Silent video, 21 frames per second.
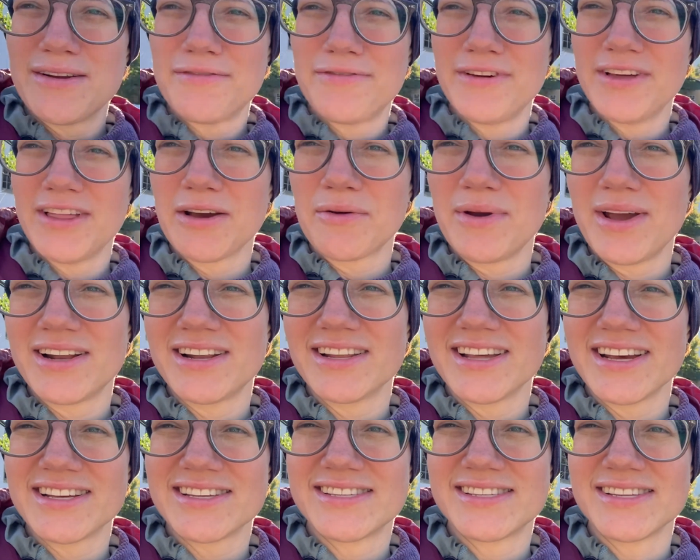feel like we had to
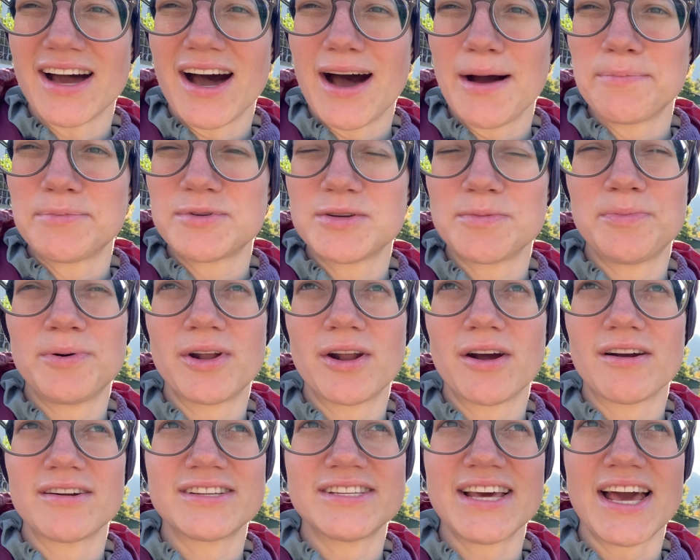like stop to put
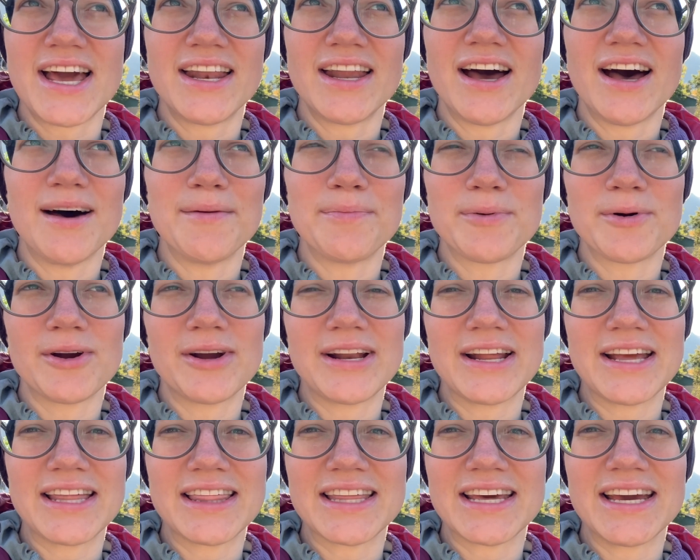our tent up or
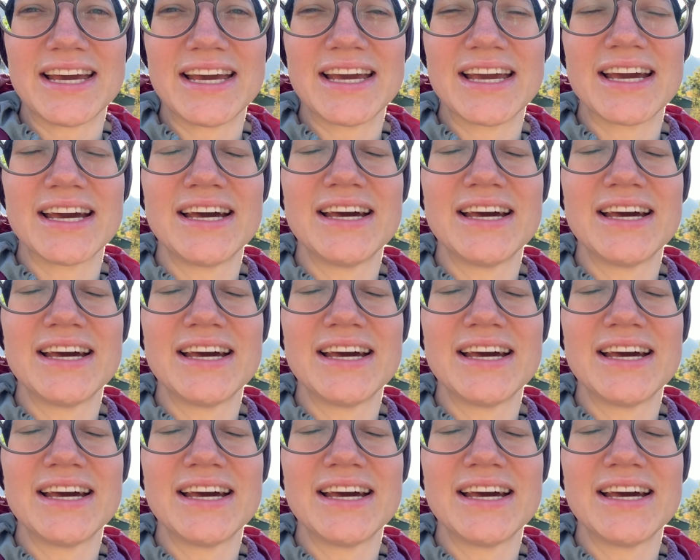anything,